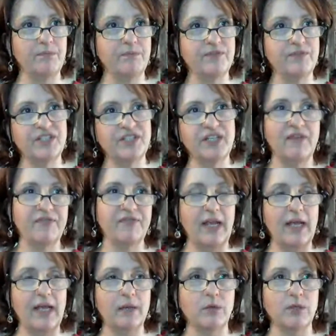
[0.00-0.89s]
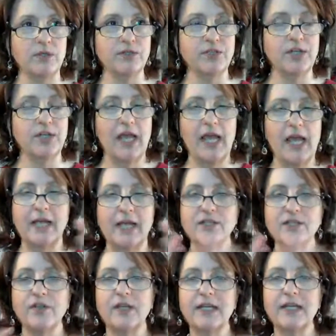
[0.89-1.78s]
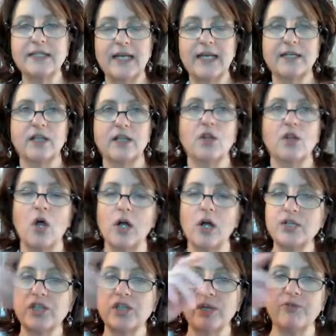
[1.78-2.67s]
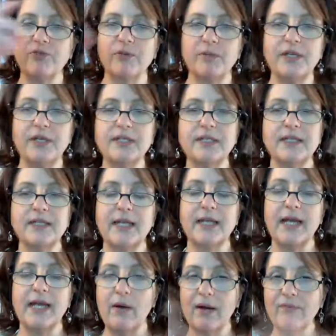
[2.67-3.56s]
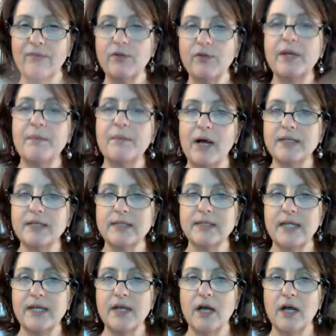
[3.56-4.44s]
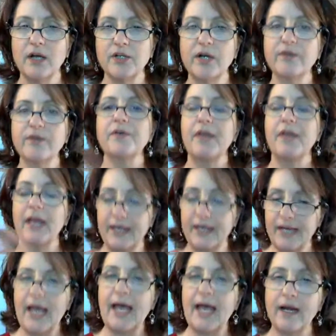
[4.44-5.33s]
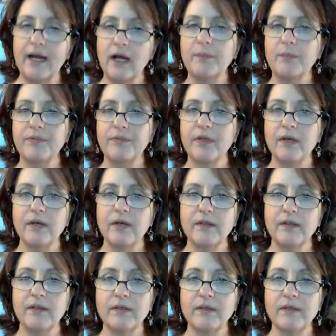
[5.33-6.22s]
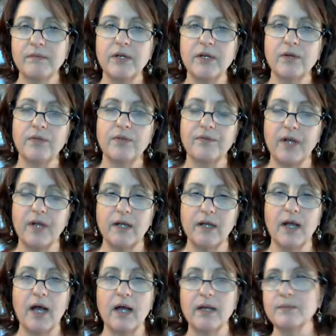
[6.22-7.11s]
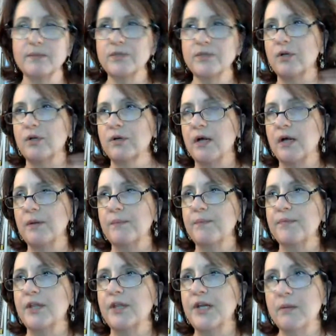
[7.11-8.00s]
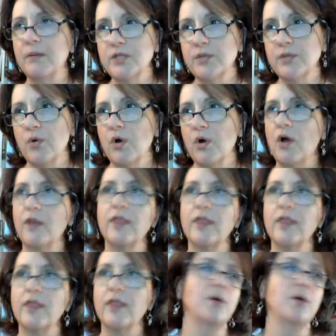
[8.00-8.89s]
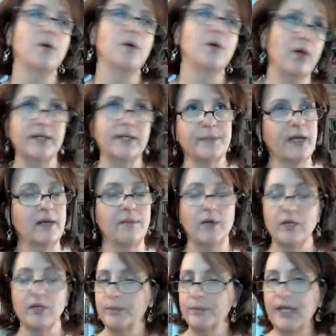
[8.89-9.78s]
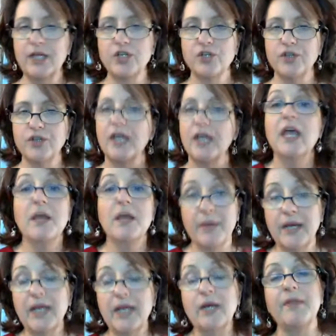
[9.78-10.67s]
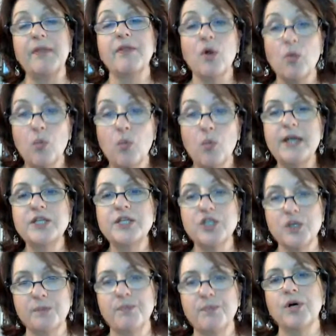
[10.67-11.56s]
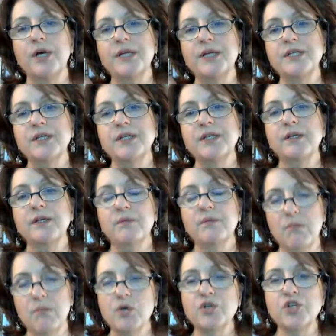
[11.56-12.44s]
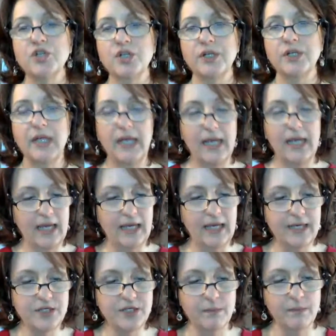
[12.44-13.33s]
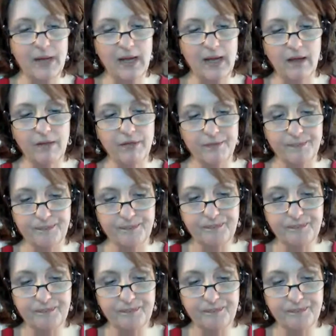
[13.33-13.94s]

stuffed animals, and so the kids had to launch them from a distance, and however many boxes they knocked over, they had to add up the columns, the numbers that were on them, or maybe you had some kind of multiplication thing. But anyway, there are ways to put motion into math.